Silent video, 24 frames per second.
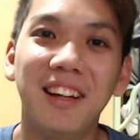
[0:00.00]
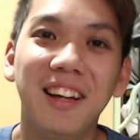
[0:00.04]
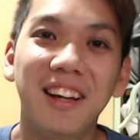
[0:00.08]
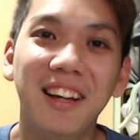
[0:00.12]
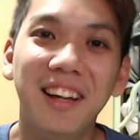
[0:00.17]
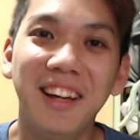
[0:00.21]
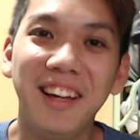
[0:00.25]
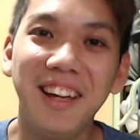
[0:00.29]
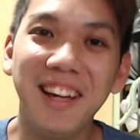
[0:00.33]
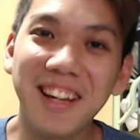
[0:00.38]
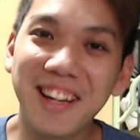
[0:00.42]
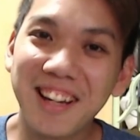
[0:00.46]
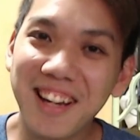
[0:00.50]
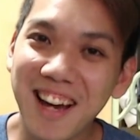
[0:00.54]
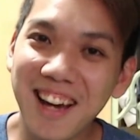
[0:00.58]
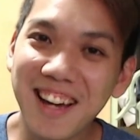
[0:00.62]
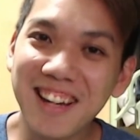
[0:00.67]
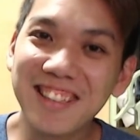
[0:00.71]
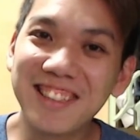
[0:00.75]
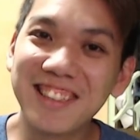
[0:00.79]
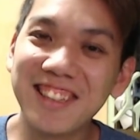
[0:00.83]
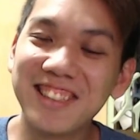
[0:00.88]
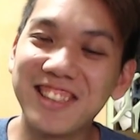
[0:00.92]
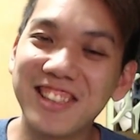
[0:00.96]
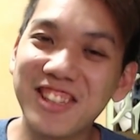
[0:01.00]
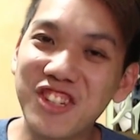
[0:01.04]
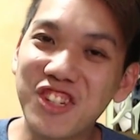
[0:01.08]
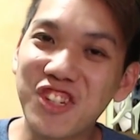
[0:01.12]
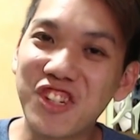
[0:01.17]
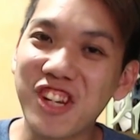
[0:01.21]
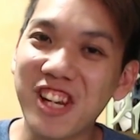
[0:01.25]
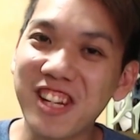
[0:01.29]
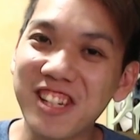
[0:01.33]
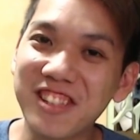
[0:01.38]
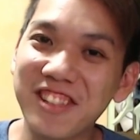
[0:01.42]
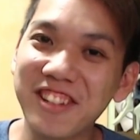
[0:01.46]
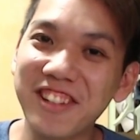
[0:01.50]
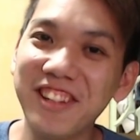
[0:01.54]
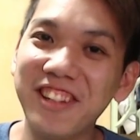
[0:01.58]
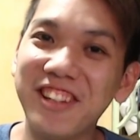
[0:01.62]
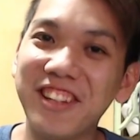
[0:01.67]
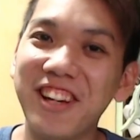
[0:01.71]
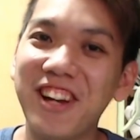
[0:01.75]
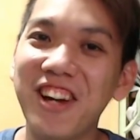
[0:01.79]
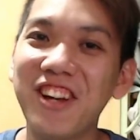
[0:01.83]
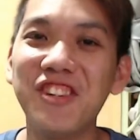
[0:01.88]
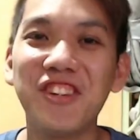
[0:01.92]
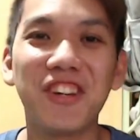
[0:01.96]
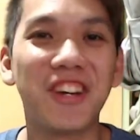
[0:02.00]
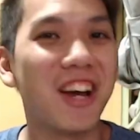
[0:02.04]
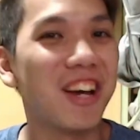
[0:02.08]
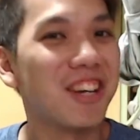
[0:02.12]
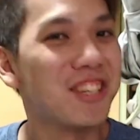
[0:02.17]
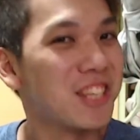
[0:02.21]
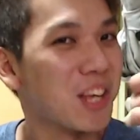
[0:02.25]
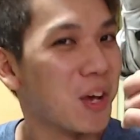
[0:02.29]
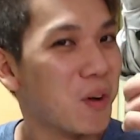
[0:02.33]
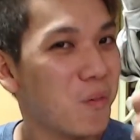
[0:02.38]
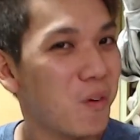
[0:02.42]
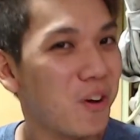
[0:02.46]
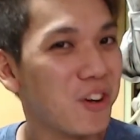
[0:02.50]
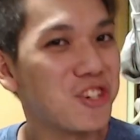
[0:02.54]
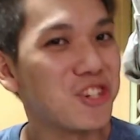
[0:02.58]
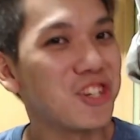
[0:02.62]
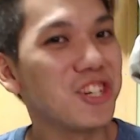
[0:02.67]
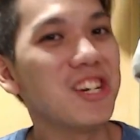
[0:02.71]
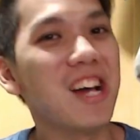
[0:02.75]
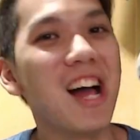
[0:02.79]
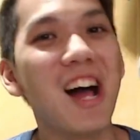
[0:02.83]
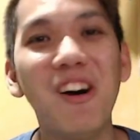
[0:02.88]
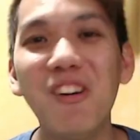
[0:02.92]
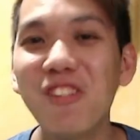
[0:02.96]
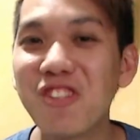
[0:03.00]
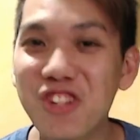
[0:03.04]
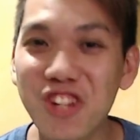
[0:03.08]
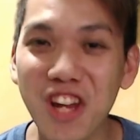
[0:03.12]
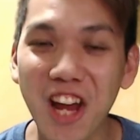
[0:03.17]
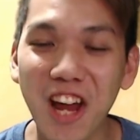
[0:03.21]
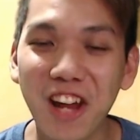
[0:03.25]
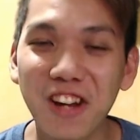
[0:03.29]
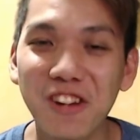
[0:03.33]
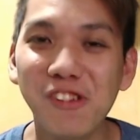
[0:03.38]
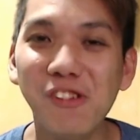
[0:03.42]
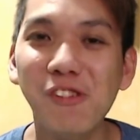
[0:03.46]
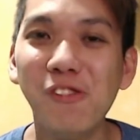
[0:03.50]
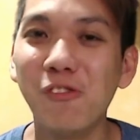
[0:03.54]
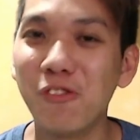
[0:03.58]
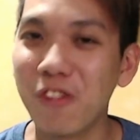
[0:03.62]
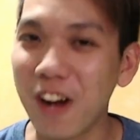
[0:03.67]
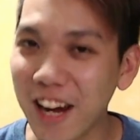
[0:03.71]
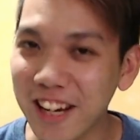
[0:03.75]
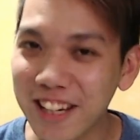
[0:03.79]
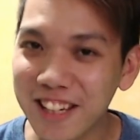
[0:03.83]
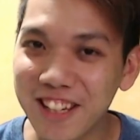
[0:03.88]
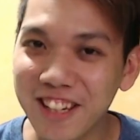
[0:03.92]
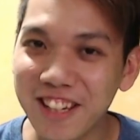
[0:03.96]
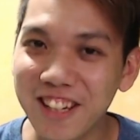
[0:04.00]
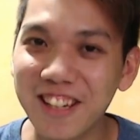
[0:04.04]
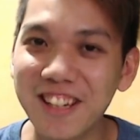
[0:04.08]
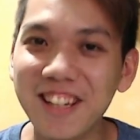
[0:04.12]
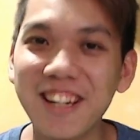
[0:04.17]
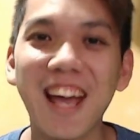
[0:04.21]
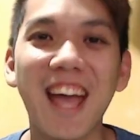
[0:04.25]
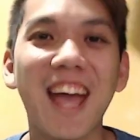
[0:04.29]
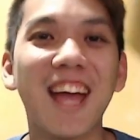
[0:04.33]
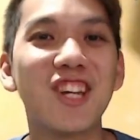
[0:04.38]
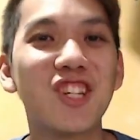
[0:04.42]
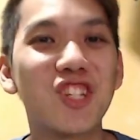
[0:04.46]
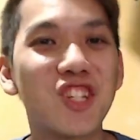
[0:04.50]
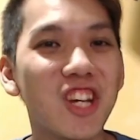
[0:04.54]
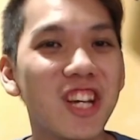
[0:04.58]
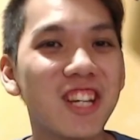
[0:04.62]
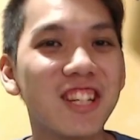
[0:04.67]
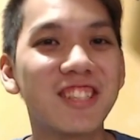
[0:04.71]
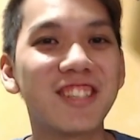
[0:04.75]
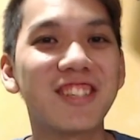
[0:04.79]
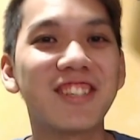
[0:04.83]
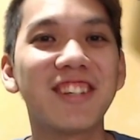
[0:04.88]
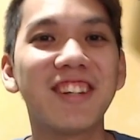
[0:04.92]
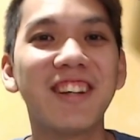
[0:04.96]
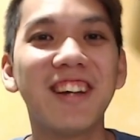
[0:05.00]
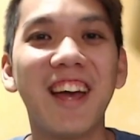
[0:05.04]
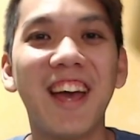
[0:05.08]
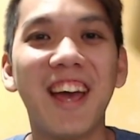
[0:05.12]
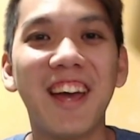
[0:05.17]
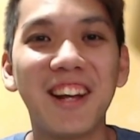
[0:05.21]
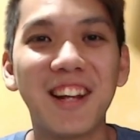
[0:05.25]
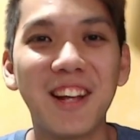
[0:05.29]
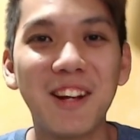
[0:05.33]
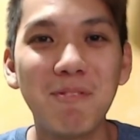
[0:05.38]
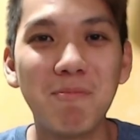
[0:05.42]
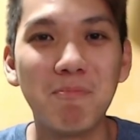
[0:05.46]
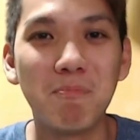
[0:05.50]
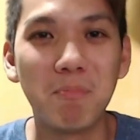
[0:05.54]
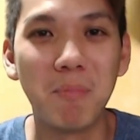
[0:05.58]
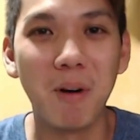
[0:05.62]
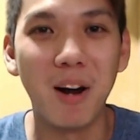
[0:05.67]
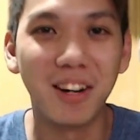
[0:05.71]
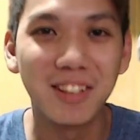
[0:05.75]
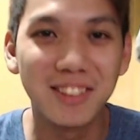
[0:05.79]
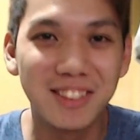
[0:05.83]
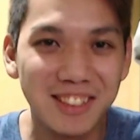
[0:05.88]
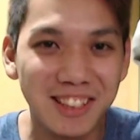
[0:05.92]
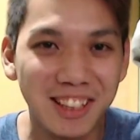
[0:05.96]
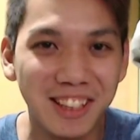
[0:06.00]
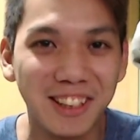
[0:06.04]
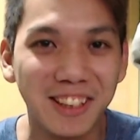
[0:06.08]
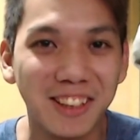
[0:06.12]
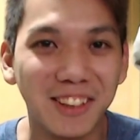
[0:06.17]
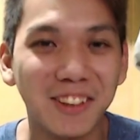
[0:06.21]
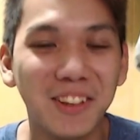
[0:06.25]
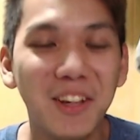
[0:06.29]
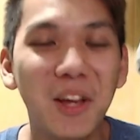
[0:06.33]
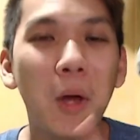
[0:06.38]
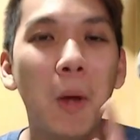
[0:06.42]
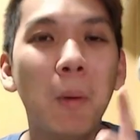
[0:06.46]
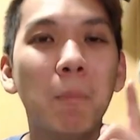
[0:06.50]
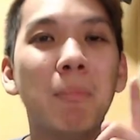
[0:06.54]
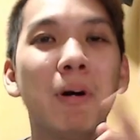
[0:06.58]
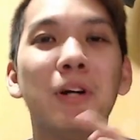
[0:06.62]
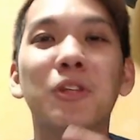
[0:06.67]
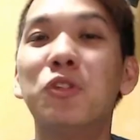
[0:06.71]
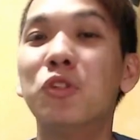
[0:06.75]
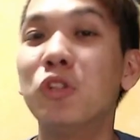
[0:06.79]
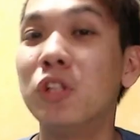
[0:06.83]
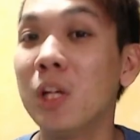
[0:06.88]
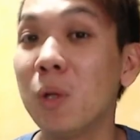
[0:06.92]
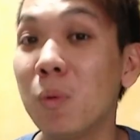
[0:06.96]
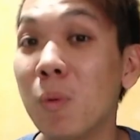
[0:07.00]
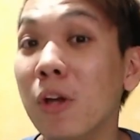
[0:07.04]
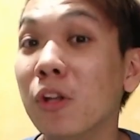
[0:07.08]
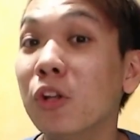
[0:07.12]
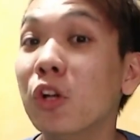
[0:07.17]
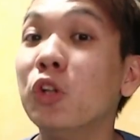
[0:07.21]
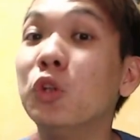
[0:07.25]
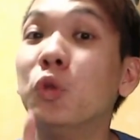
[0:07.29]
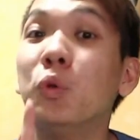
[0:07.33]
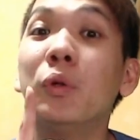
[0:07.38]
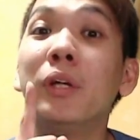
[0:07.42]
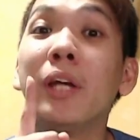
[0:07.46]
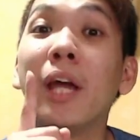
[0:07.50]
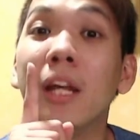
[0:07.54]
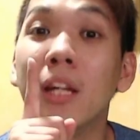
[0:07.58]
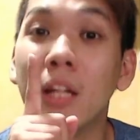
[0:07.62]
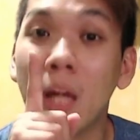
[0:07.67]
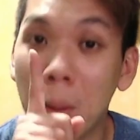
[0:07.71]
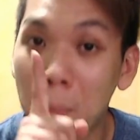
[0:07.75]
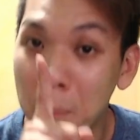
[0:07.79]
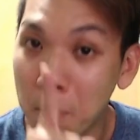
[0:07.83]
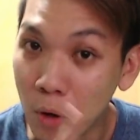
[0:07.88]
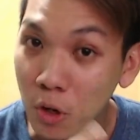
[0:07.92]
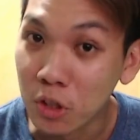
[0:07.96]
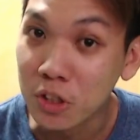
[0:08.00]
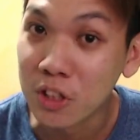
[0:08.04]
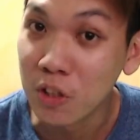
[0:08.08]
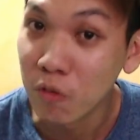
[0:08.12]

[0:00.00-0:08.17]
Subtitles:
Hey guys, this is Chester here. You guys are watching our channel right here at Chester and Unboxing. But today we're not doing an unboxing